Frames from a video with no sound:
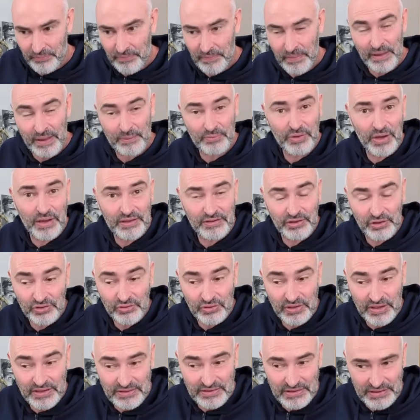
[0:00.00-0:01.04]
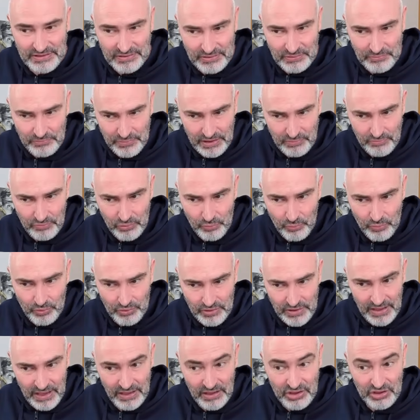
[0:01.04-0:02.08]
I'm trying to create this favorable
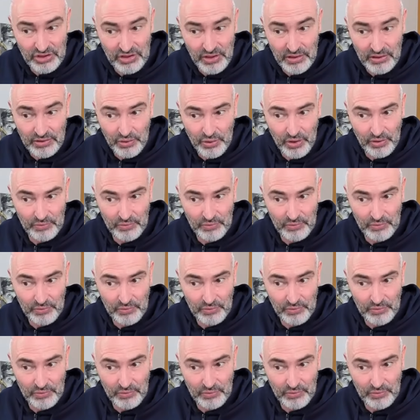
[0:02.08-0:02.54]
tension